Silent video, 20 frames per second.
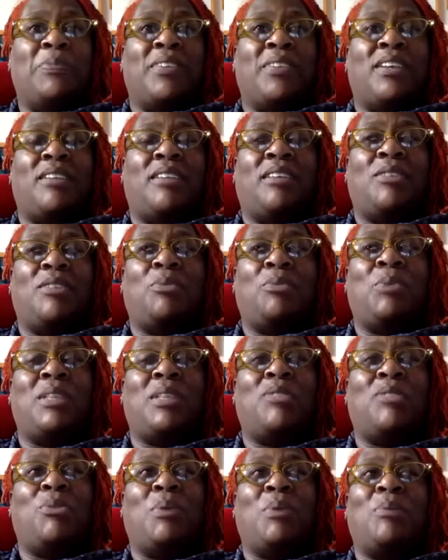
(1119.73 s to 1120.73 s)
And we
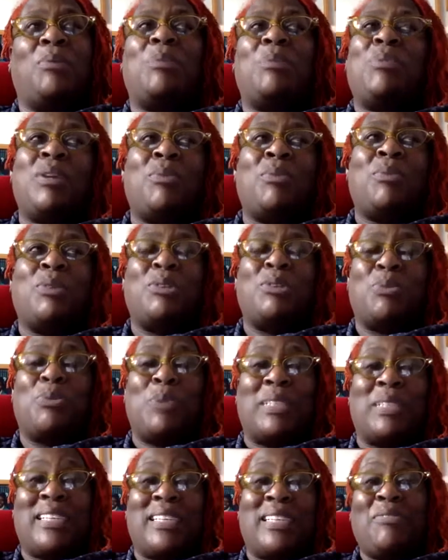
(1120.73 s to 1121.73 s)
thought, well,
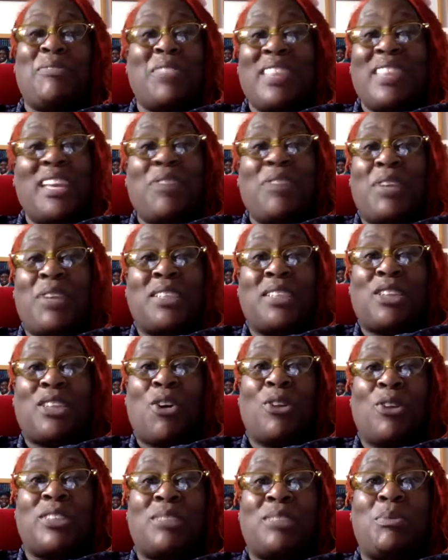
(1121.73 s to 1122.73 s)
we didn't even think of it as a
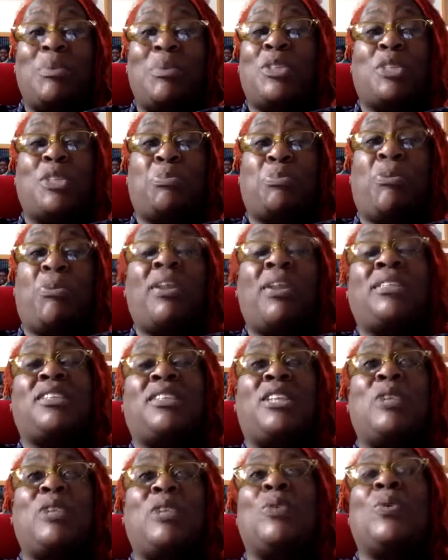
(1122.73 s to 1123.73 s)
concert. We were just praising
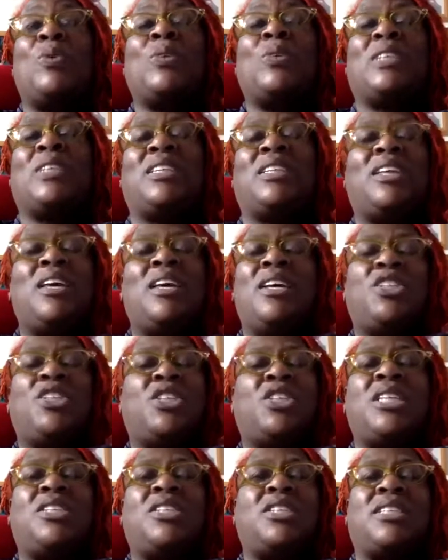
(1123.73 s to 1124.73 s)
the Lord and
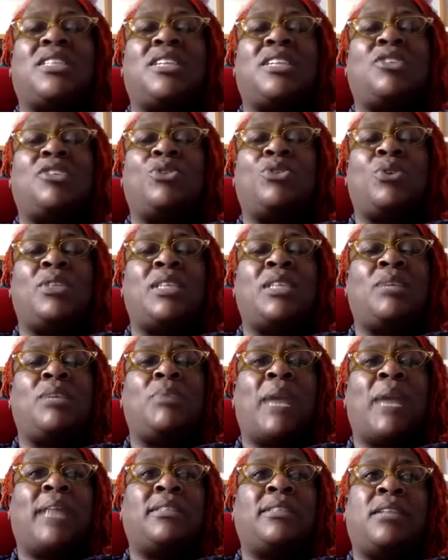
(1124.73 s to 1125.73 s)
she just enjoyed it.
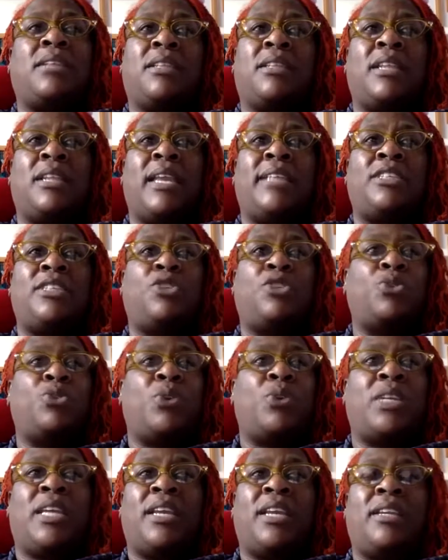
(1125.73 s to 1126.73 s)
We had another lady
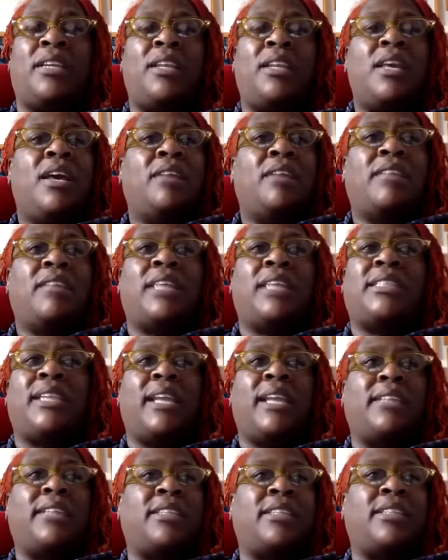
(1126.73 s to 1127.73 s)
join in. They
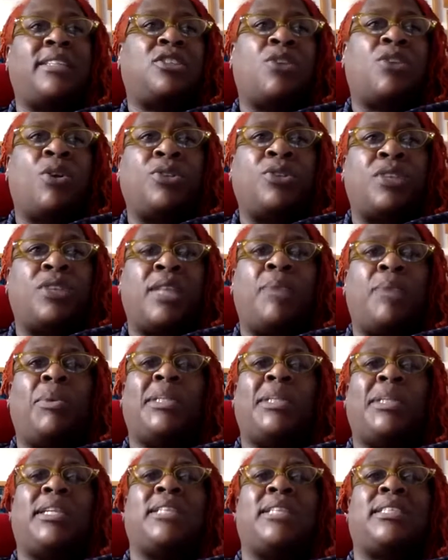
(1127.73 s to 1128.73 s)
selected songs that they
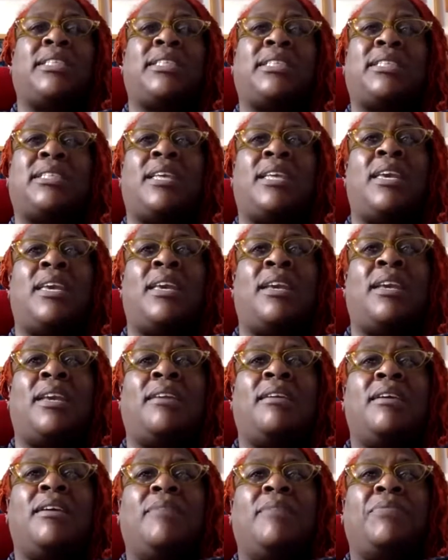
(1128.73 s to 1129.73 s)
wanted us to
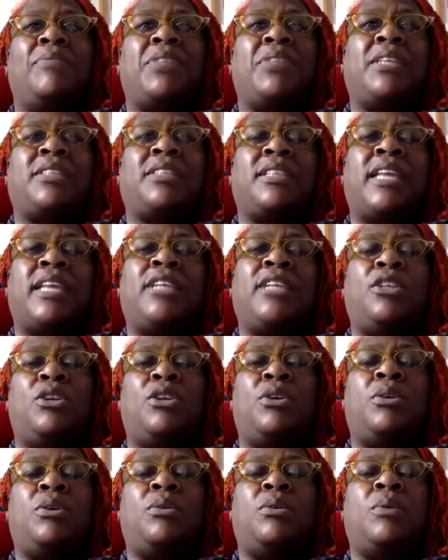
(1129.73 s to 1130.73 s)
sing, things that they
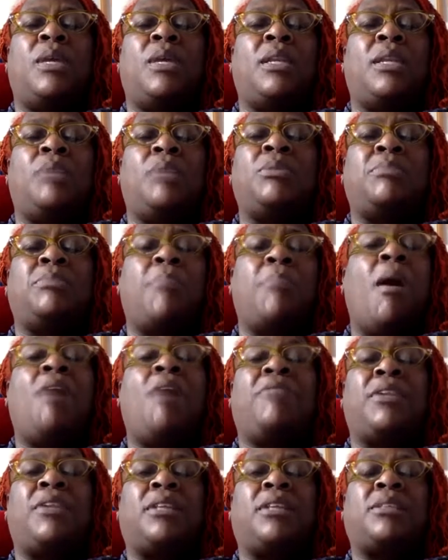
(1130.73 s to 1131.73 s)
knew. And it was
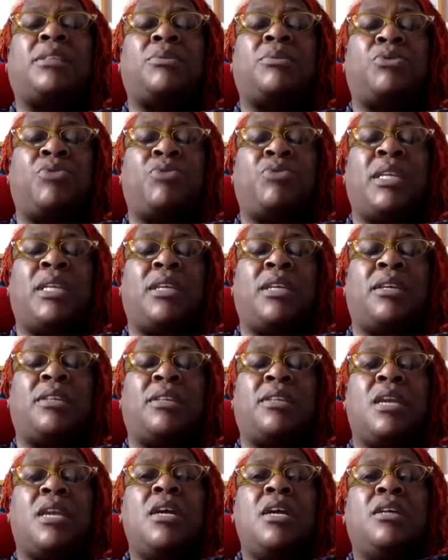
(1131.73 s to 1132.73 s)
marvelous. It was really good.
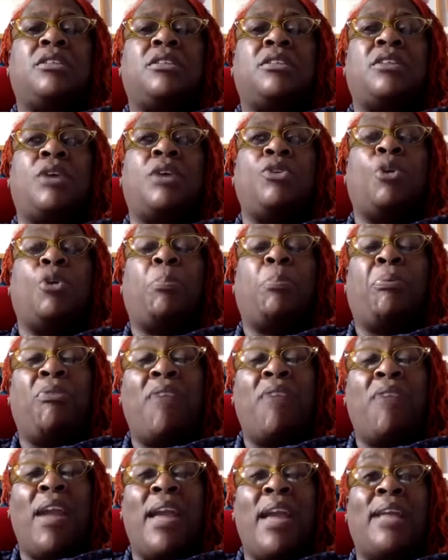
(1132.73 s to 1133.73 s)
So your
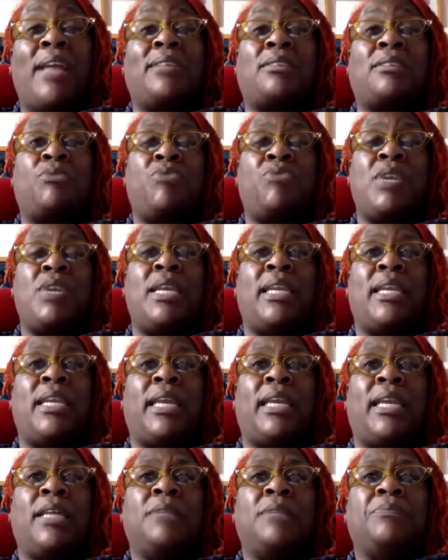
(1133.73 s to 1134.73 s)
prayers,
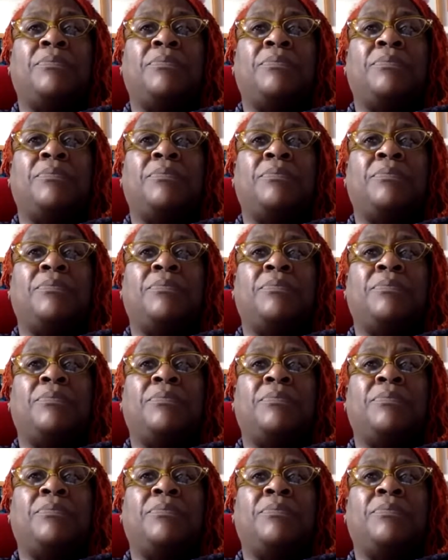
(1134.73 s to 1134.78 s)
really,